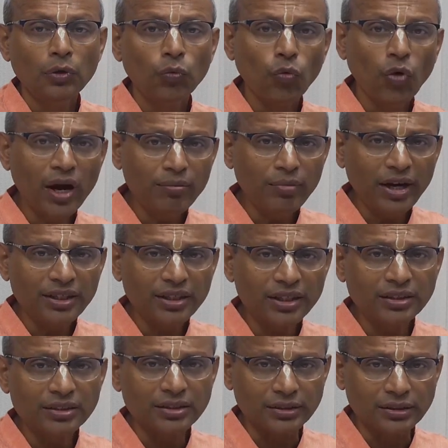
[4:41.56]
1
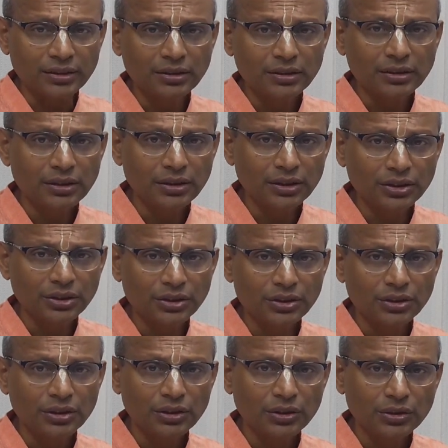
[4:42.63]
metric ton
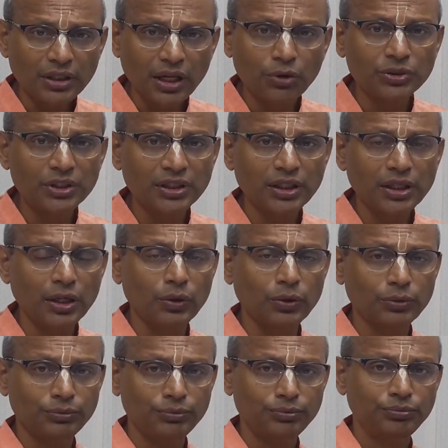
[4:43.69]
is 1000 kilo.
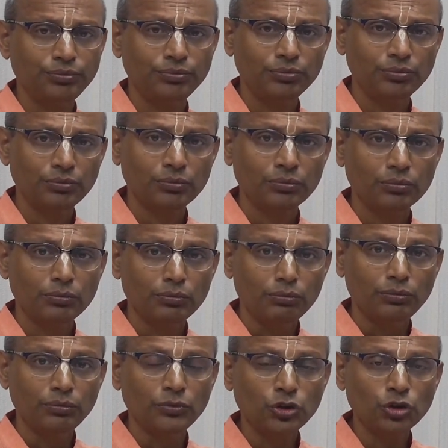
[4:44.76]

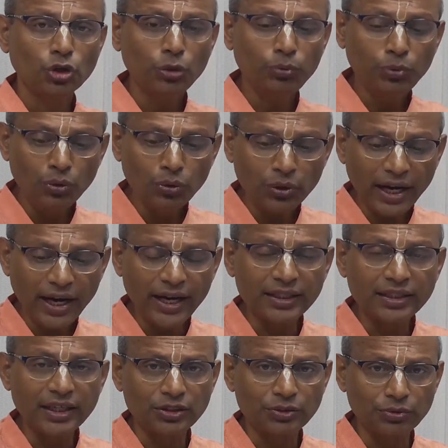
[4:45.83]
So if you look
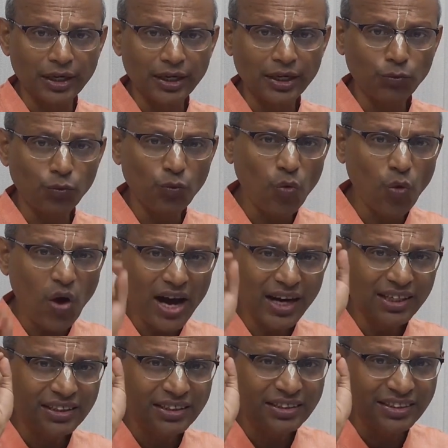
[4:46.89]
at this way,
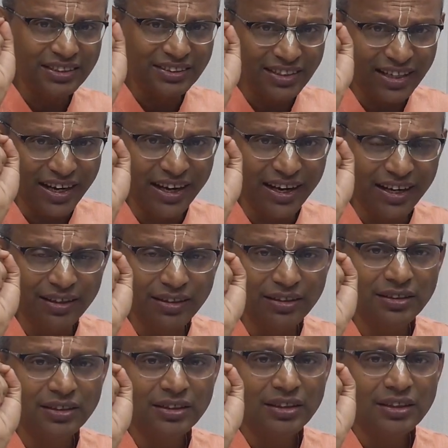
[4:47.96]
1
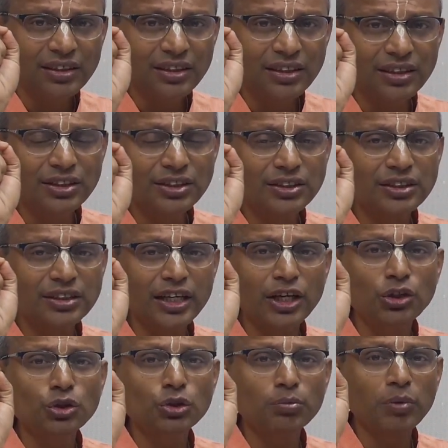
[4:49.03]
grain is
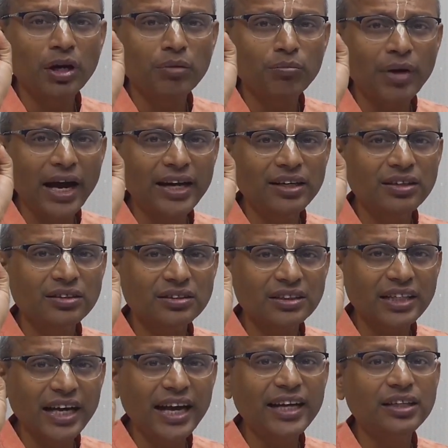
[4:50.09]
10 to the power
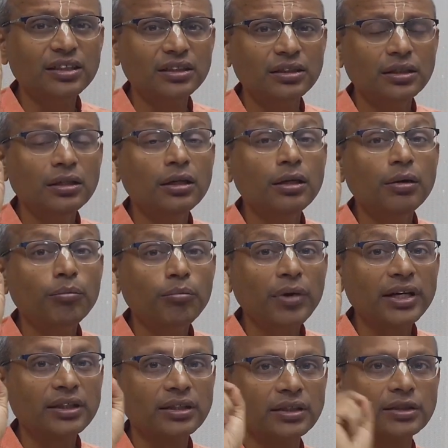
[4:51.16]
minus 8
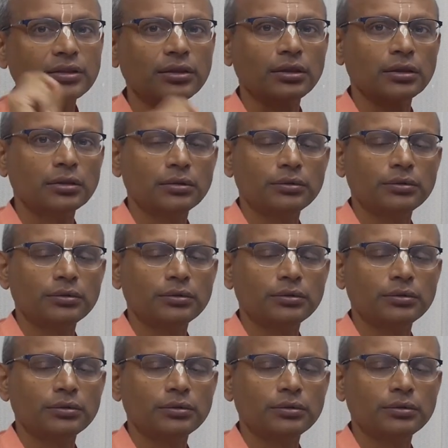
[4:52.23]
metric ton.